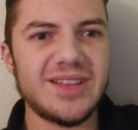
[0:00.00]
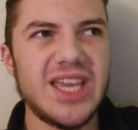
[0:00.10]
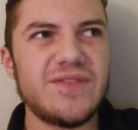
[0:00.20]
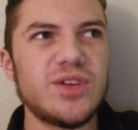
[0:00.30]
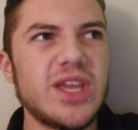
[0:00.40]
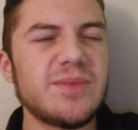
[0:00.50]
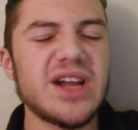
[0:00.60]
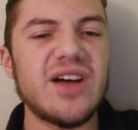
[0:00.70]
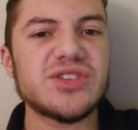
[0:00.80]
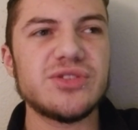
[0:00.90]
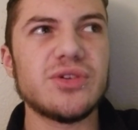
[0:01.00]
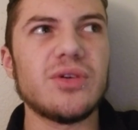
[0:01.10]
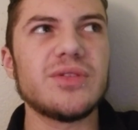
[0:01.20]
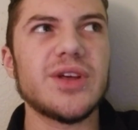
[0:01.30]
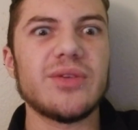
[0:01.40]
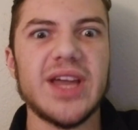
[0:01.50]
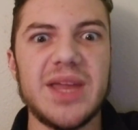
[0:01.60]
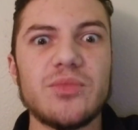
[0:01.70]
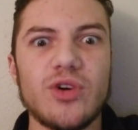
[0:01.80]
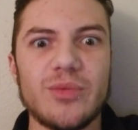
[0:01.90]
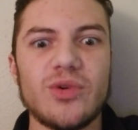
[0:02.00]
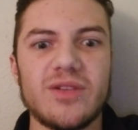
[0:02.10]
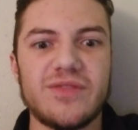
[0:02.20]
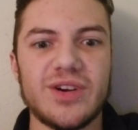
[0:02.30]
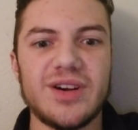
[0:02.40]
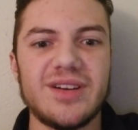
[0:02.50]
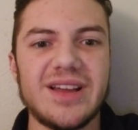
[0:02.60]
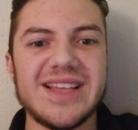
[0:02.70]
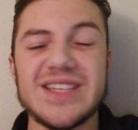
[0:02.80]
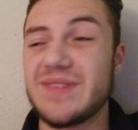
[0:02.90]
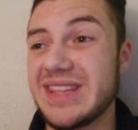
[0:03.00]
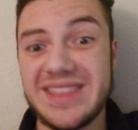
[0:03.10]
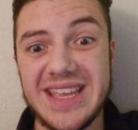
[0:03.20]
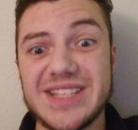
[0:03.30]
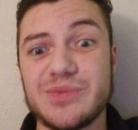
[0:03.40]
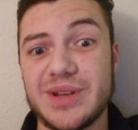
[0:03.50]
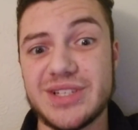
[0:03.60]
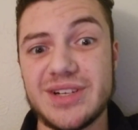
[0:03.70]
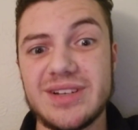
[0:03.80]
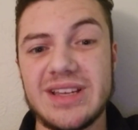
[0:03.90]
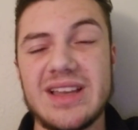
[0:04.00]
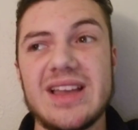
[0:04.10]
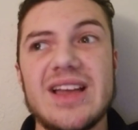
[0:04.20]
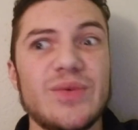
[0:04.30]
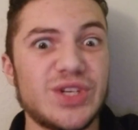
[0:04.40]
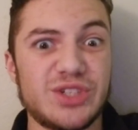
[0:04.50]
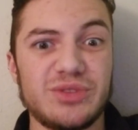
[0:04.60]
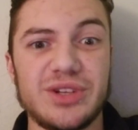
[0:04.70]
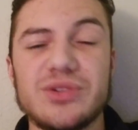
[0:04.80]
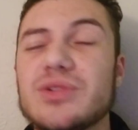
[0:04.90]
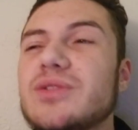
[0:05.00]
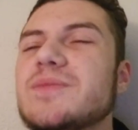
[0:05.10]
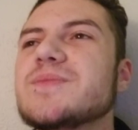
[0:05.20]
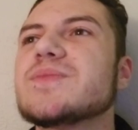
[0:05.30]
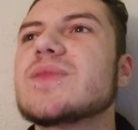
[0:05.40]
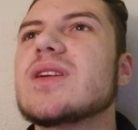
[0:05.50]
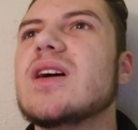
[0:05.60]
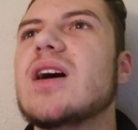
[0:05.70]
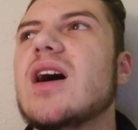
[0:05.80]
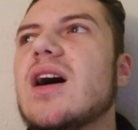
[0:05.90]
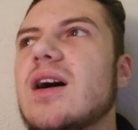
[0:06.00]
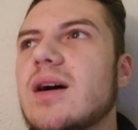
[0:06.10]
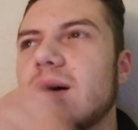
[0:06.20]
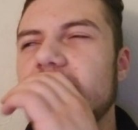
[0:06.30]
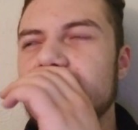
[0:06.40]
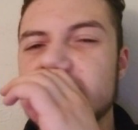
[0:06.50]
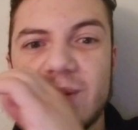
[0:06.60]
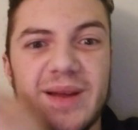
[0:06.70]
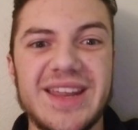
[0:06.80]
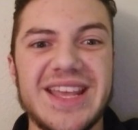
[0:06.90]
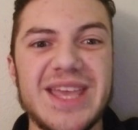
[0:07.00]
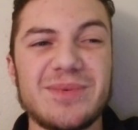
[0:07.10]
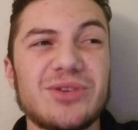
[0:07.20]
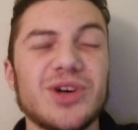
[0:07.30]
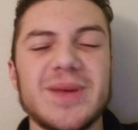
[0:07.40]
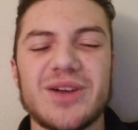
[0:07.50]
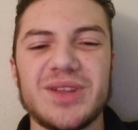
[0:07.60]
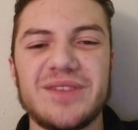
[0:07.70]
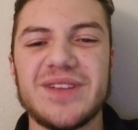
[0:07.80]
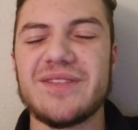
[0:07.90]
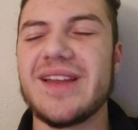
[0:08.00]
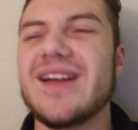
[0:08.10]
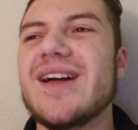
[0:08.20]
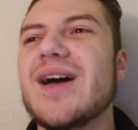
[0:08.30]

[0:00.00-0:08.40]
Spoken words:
If you keep your house too cold, they'll gain more and more fur as if they think it's winter, which is really cool. So maybe I need to keep it cold, make it really fluffy.